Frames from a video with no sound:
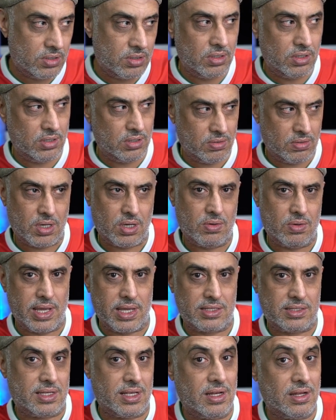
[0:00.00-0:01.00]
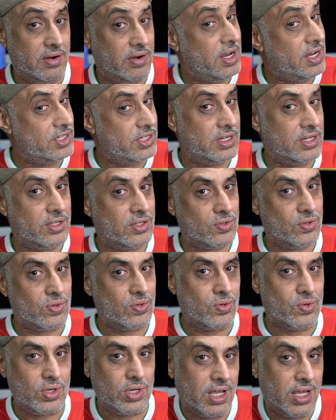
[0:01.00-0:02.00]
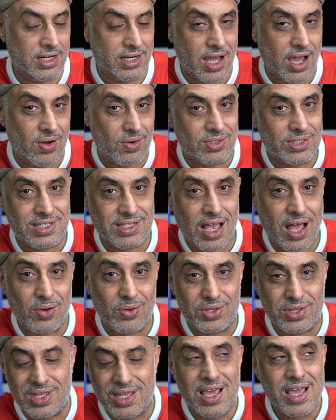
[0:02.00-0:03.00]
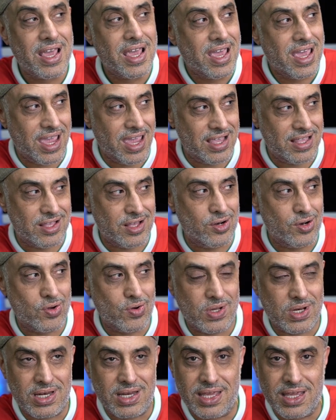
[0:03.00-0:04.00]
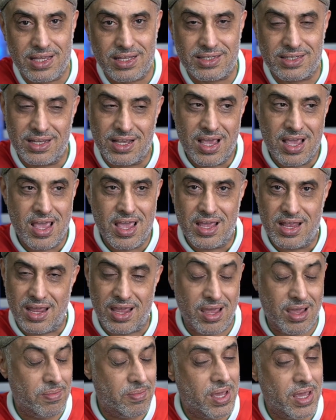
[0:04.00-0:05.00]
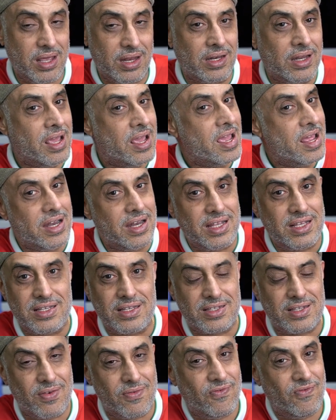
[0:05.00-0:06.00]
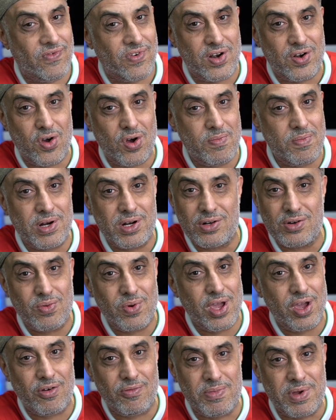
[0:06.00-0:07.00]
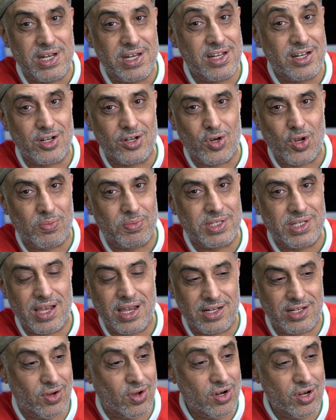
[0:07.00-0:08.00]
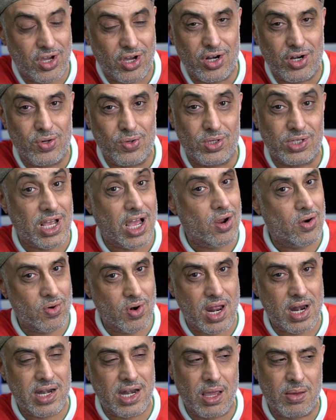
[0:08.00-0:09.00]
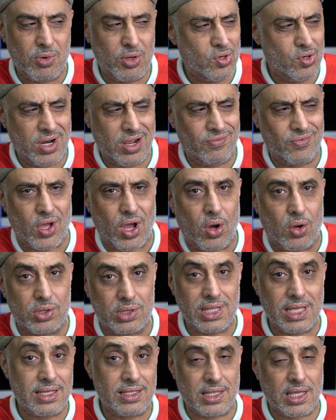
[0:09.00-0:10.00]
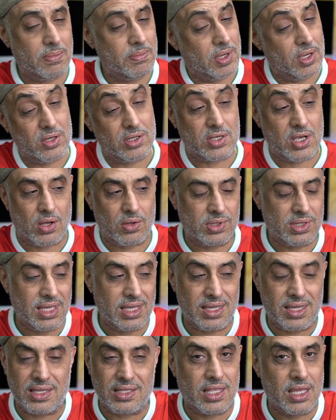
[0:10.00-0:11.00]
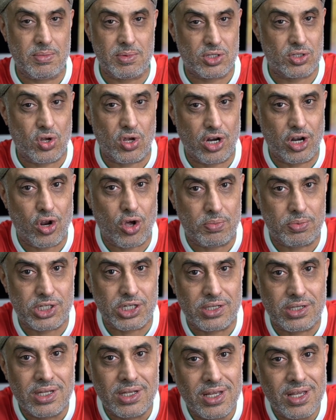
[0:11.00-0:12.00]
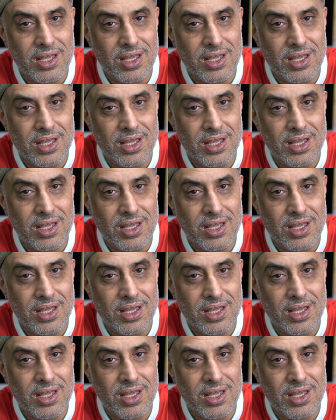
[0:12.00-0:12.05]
You know how acceleration is so good down south in the lower leagues. Hey man, this is a phenomenal way of beating the top sides. All you gotta do is outrun them. You don't have to outthink them, because outthinking them is not an option.